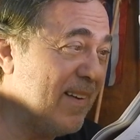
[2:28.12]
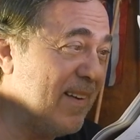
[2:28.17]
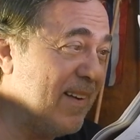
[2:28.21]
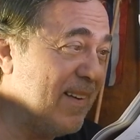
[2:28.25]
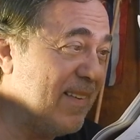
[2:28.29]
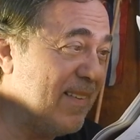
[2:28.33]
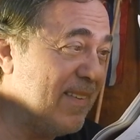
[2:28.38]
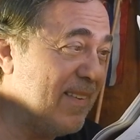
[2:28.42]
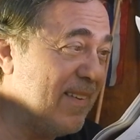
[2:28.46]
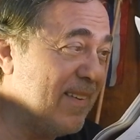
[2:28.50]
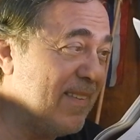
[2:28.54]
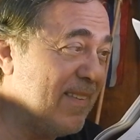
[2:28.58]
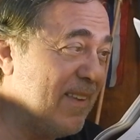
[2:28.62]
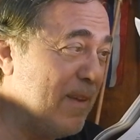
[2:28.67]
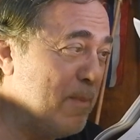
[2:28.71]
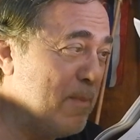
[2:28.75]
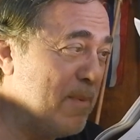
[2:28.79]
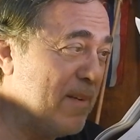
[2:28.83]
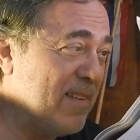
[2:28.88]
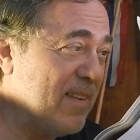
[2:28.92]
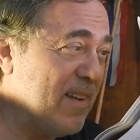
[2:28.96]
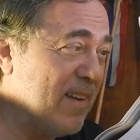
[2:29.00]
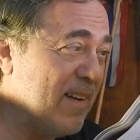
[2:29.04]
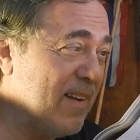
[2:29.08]
and
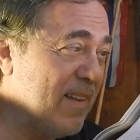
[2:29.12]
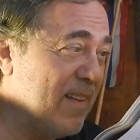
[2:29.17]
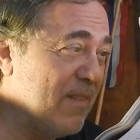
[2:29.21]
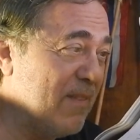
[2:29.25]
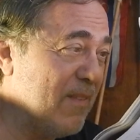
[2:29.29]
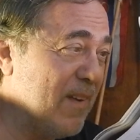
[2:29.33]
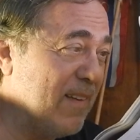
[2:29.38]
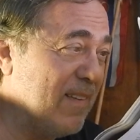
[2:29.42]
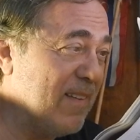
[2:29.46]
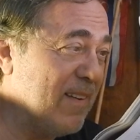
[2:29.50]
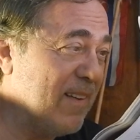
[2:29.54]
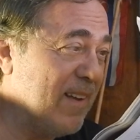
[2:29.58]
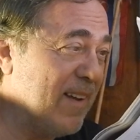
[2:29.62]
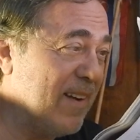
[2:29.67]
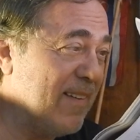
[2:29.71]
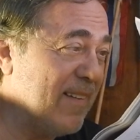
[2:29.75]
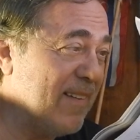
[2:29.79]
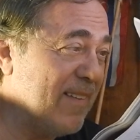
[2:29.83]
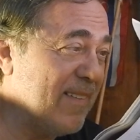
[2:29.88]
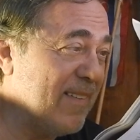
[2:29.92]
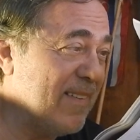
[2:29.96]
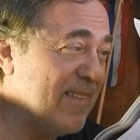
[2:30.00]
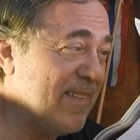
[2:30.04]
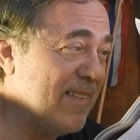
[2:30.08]
16% of the
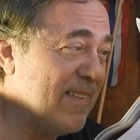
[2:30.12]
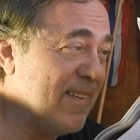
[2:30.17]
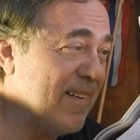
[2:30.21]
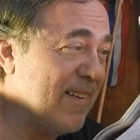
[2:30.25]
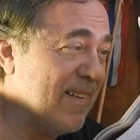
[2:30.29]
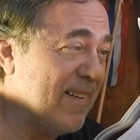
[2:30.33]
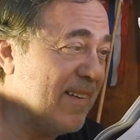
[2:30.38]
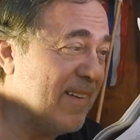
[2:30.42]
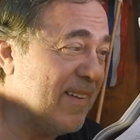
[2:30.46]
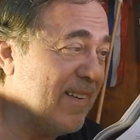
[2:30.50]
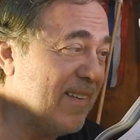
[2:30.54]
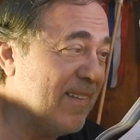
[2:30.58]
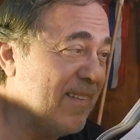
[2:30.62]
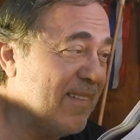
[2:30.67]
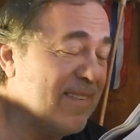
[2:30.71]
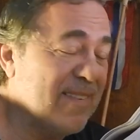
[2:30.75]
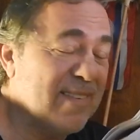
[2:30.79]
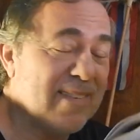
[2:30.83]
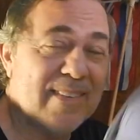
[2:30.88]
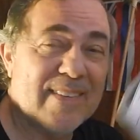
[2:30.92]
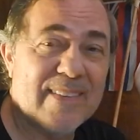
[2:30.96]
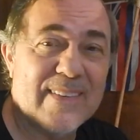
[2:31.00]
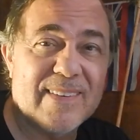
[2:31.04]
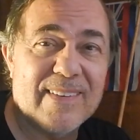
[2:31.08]
ventilators are in
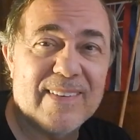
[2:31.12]
use.